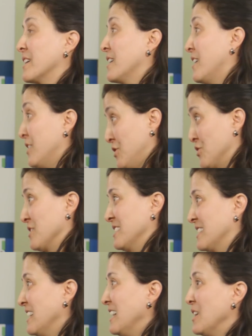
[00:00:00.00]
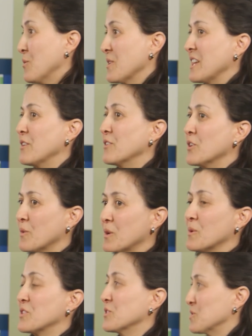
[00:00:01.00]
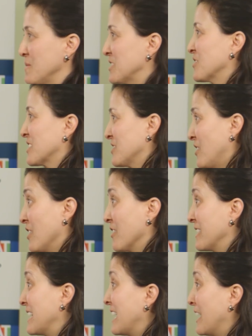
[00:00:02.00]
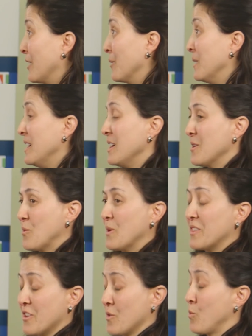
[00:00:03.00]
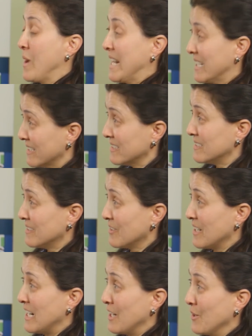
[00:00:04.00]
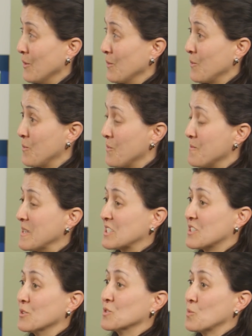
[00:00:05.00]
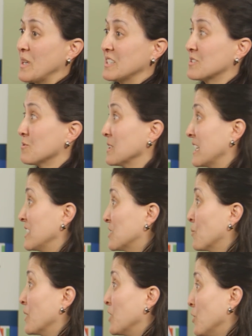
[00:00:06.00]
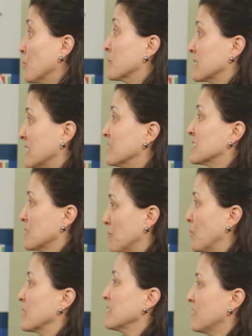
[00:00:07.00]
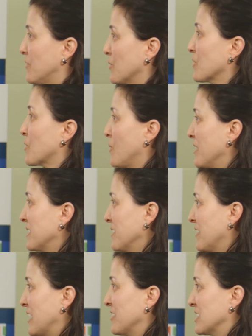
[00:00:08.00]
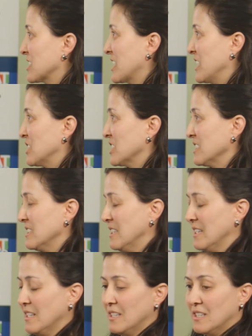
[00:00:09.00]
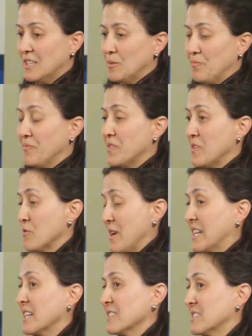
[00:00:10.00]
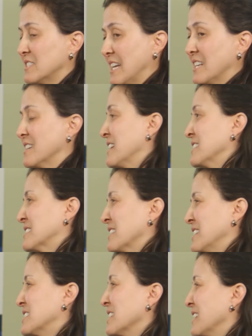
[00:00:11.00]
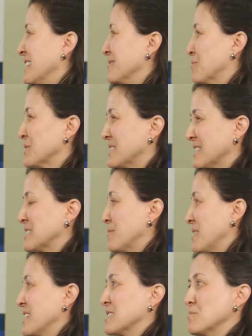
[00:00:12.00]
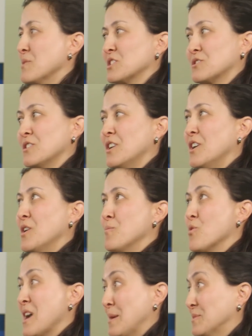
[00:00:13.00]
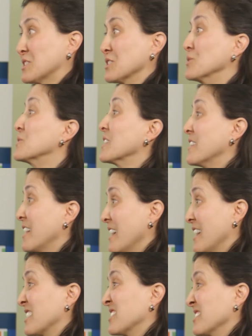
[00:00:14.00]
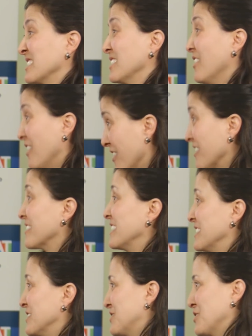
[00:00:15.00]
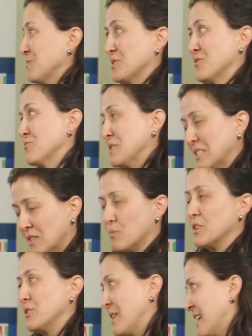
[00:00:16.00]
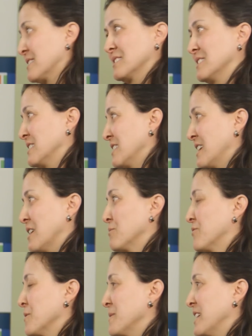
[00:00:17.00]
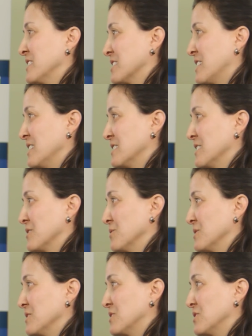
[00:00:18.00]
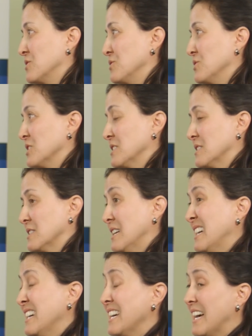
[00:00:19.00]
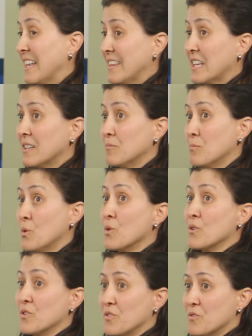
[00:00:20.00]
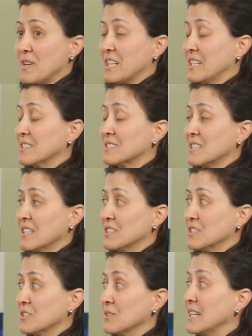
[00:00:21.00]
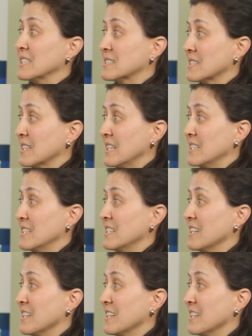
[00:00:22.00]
and 100 without knowing what those metrics are and how they're weighted or how much those weights relate to what you believe is important for quality of higher education. The rankings stand in isolation and present something that's much more absolute than they actually are in terms of really what you access and get from that education at those institutions. And then, moreover, rankings tend to isolate